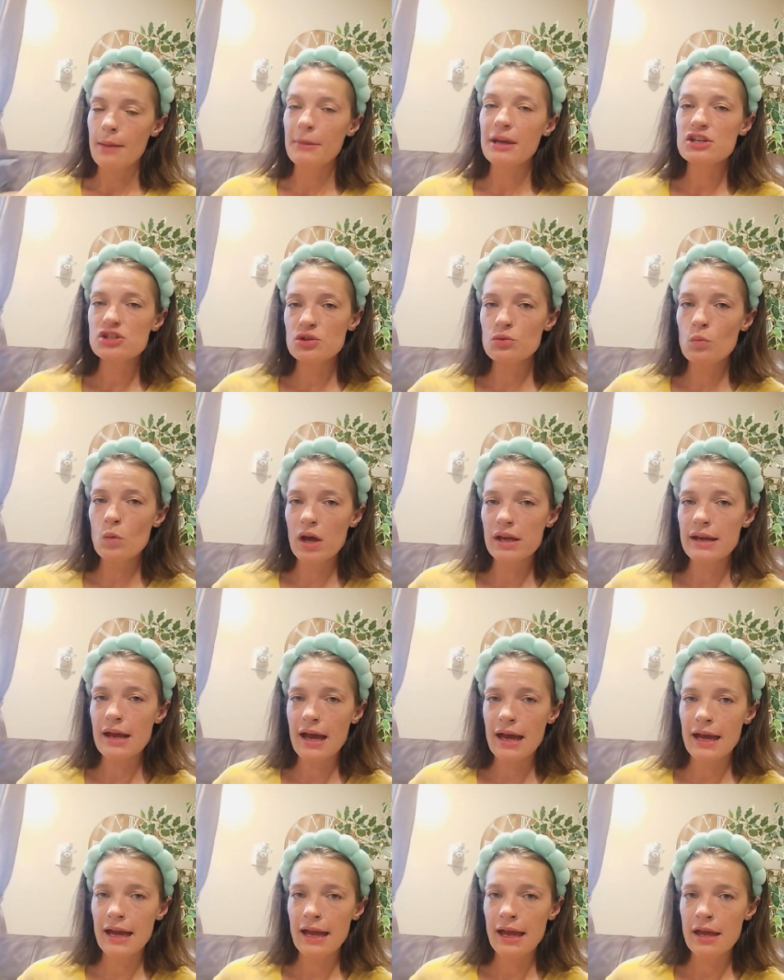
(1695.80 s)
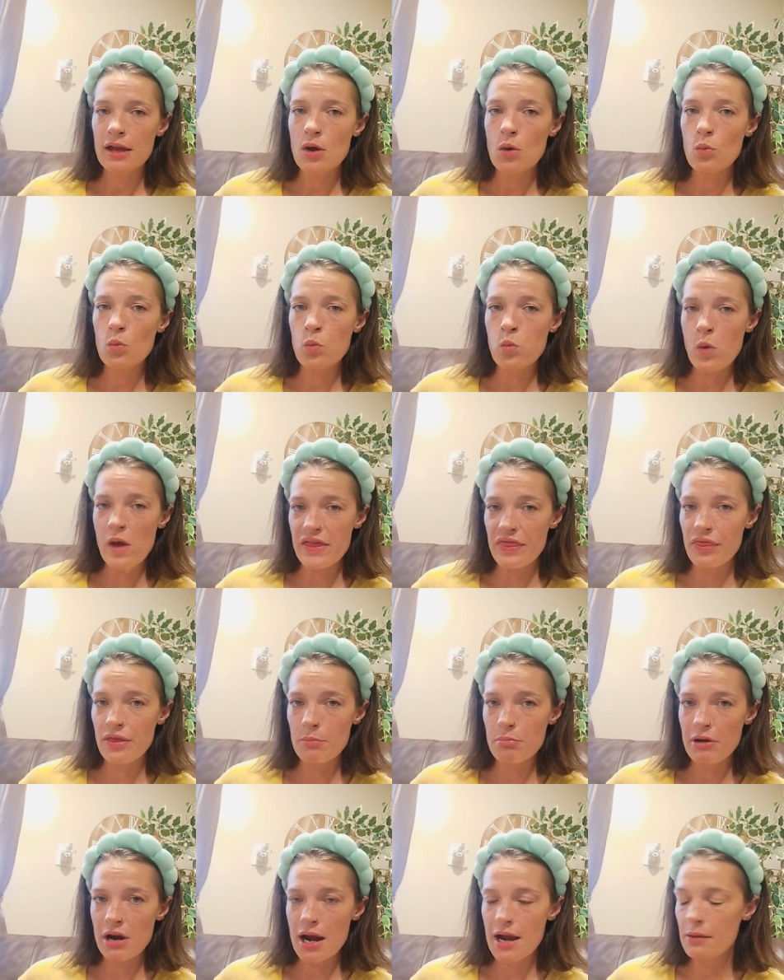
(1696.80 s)
I might do one eye with
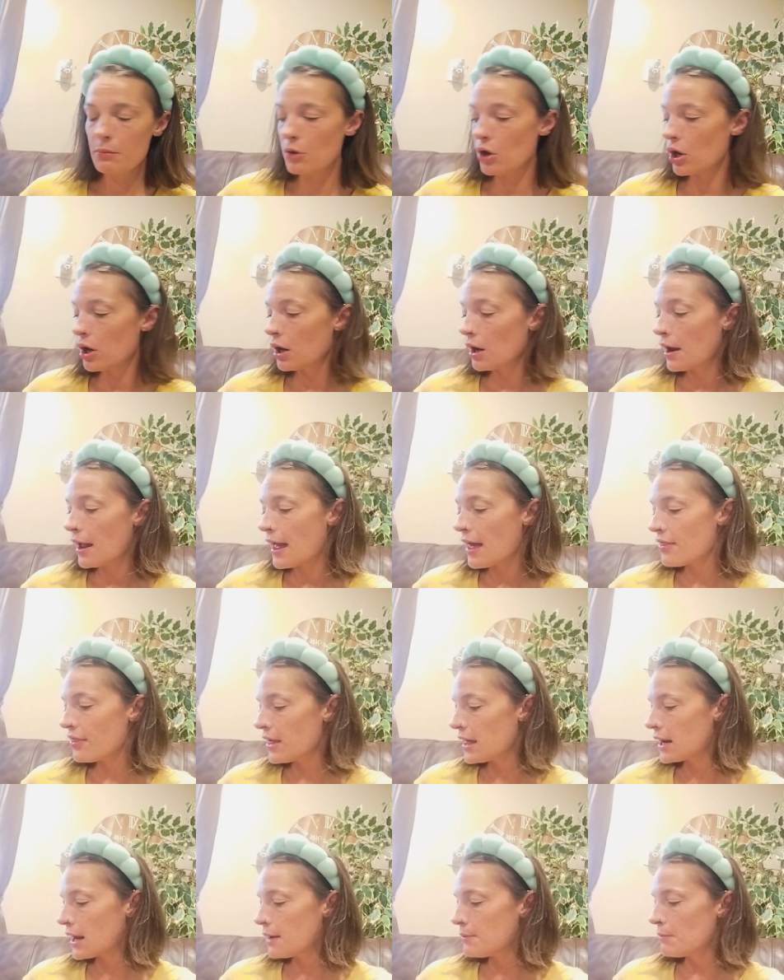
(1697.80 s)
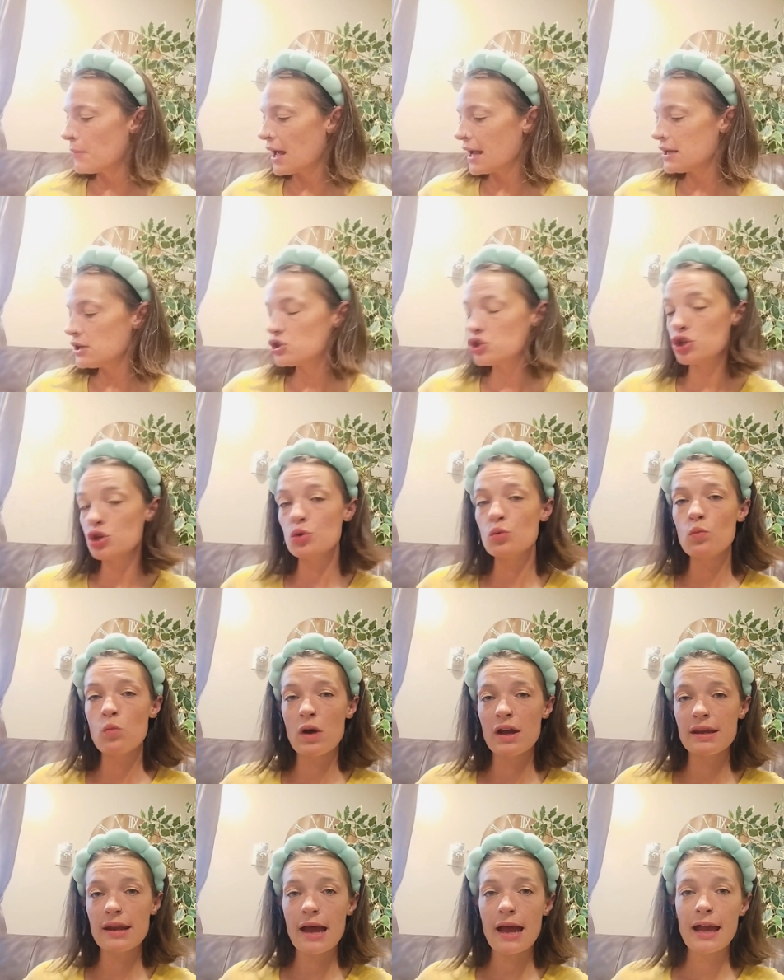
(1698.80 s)
the primer, and then I might do
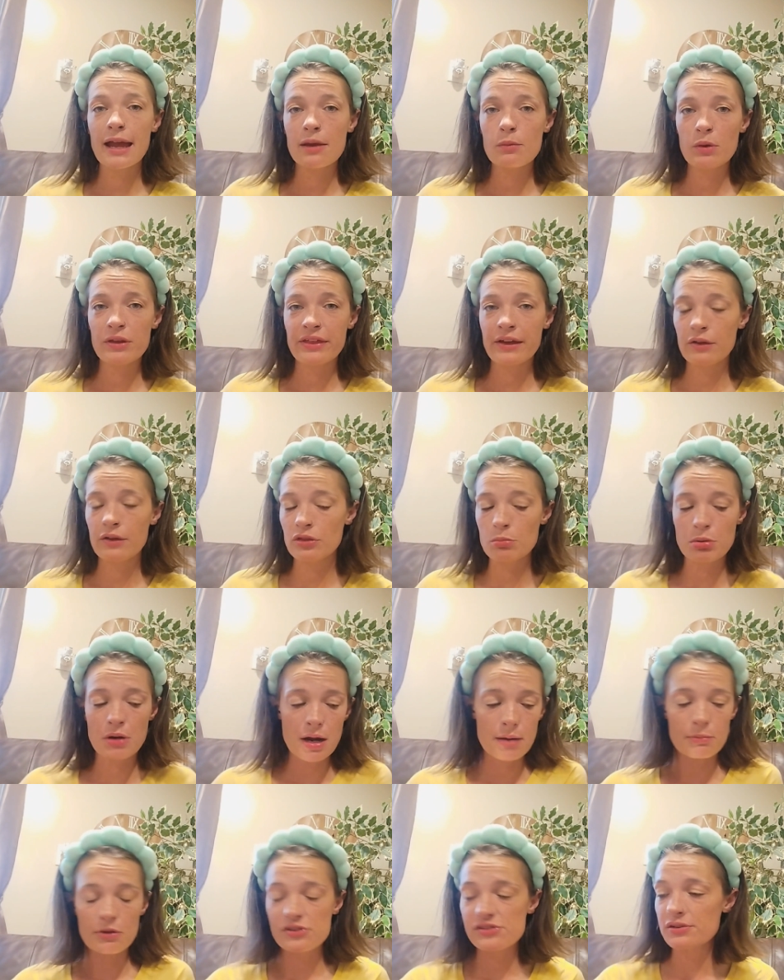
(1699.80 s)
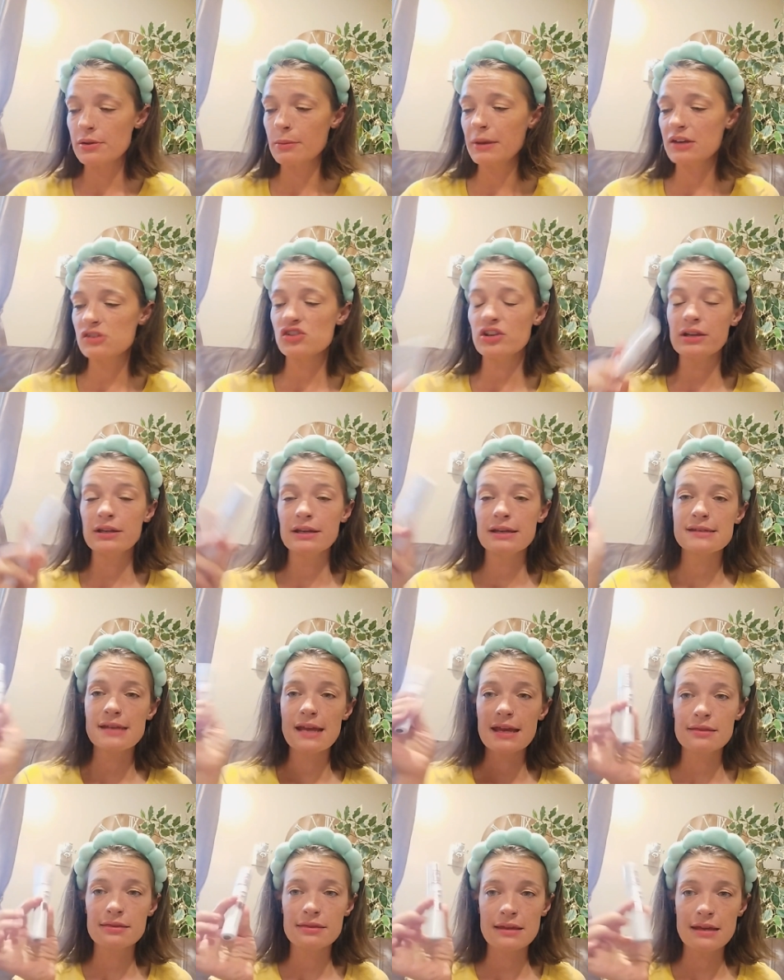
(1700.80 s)
one eye without the primer. So I'm actually going to
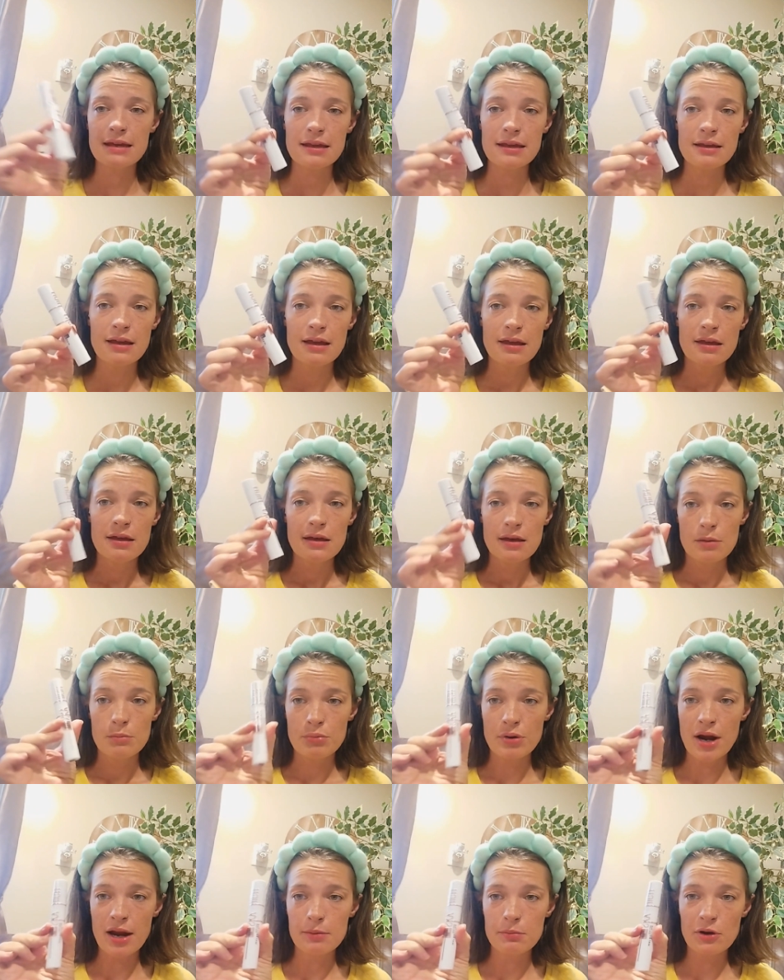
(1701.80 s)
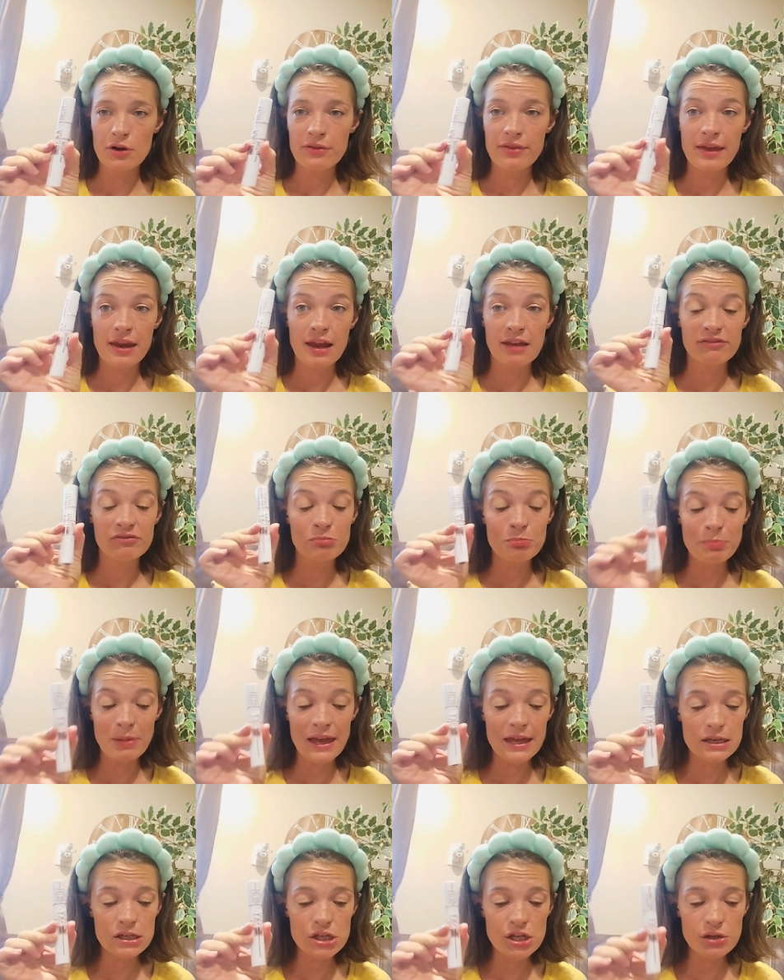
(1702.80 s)
take the primer that I've
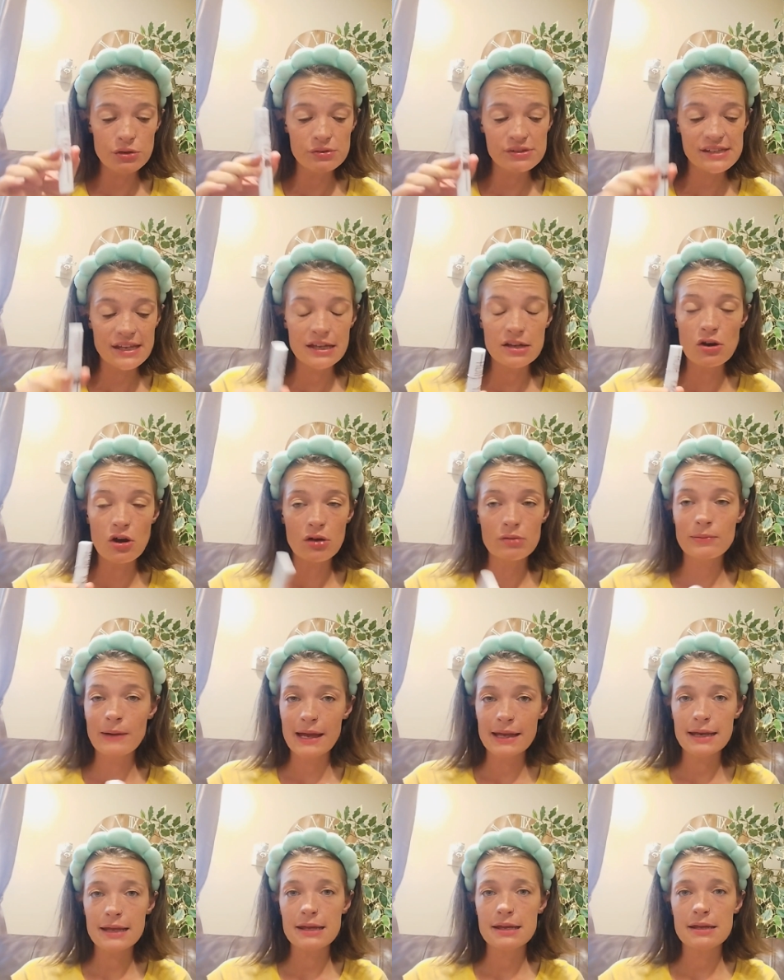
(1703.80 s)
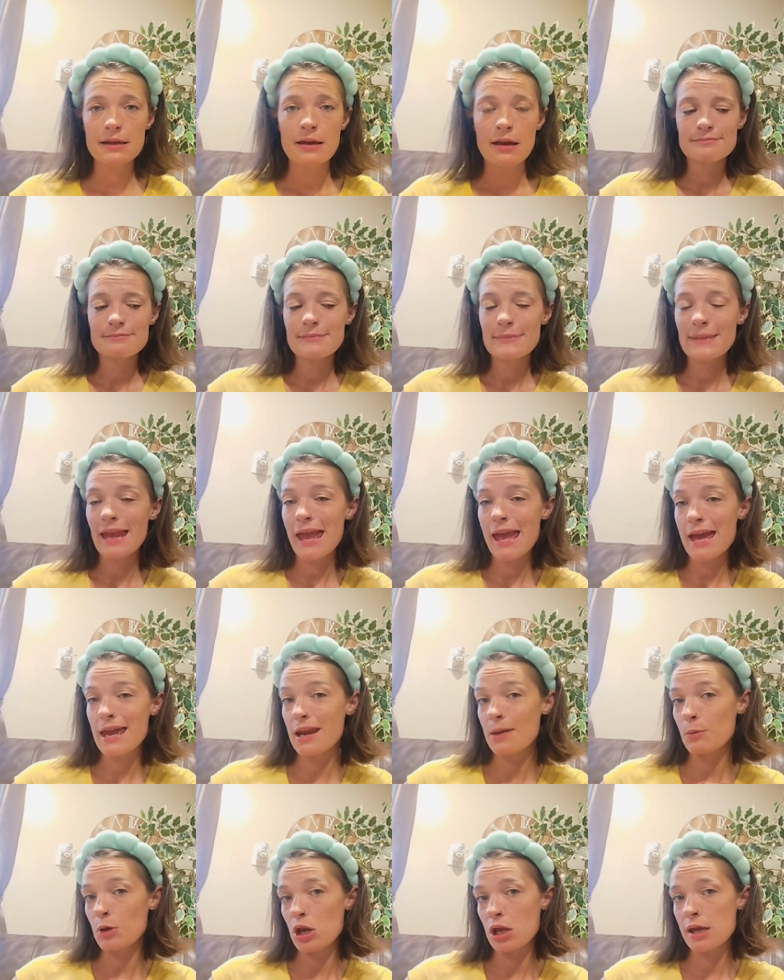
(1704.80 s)
been using already,
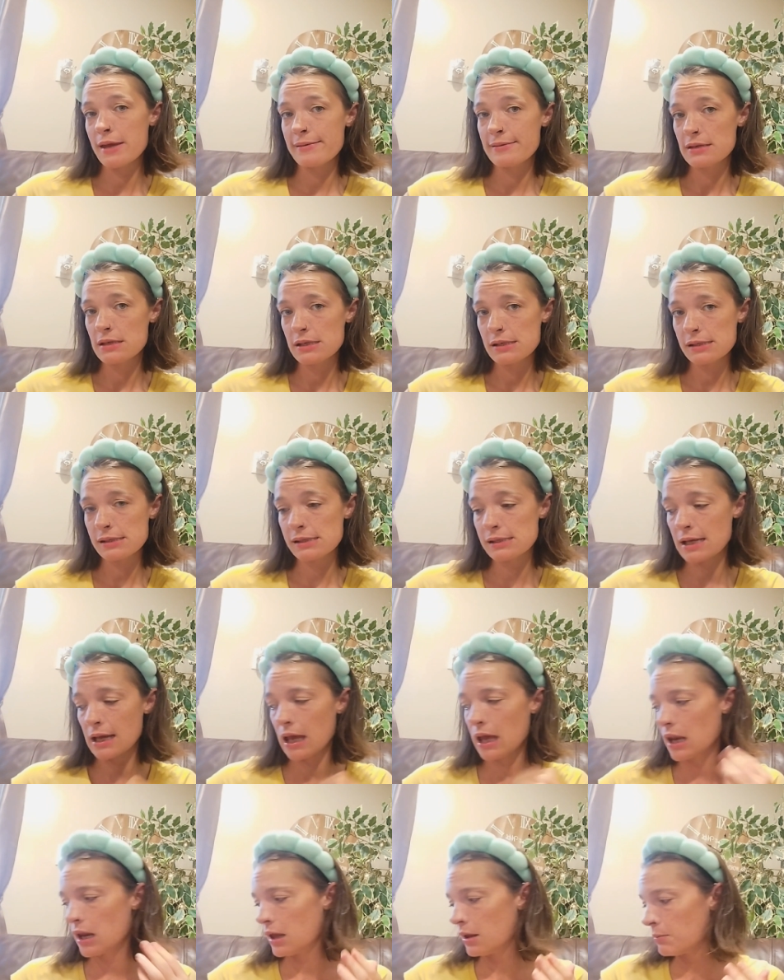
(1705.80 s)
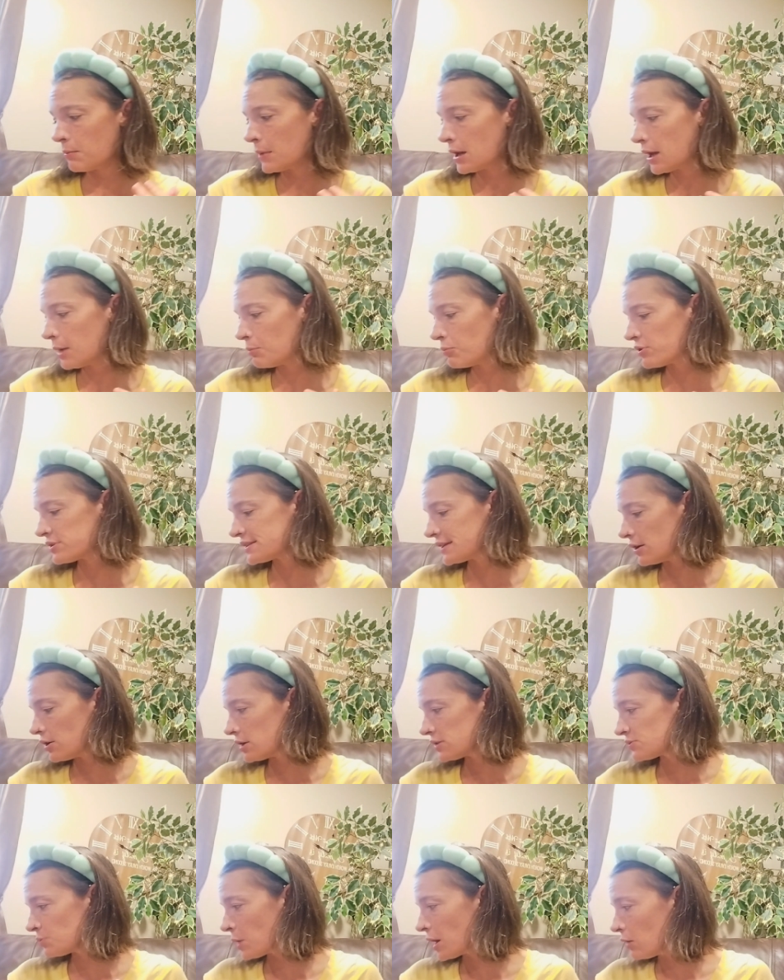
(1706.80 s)
and I'm going to stick it in my
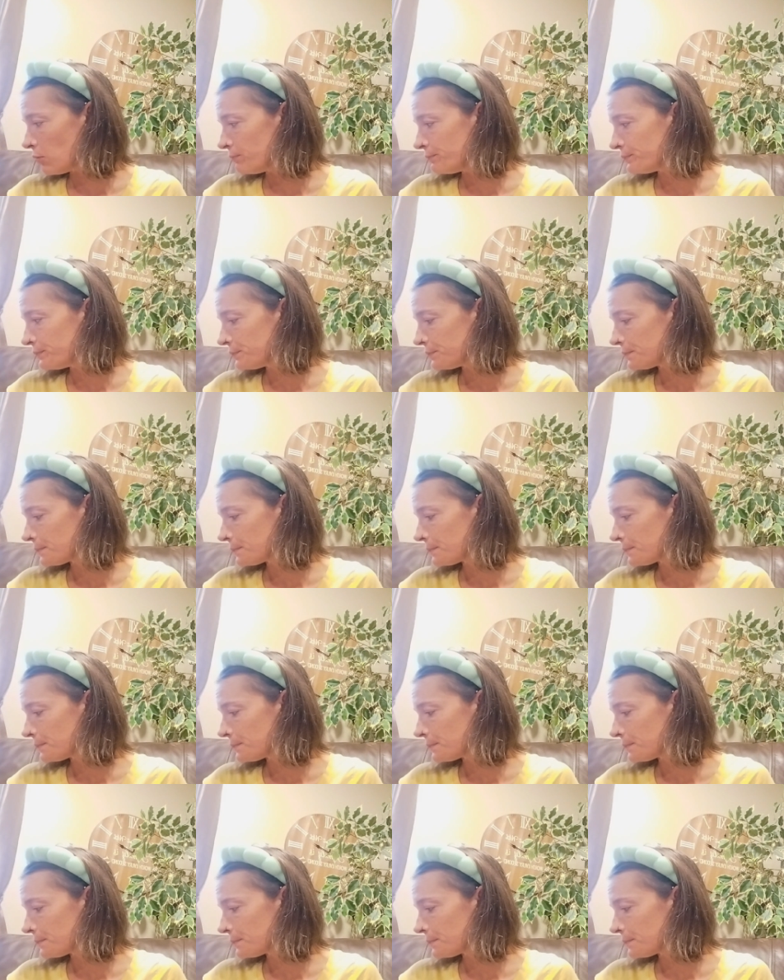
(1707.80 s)
brassiere as well.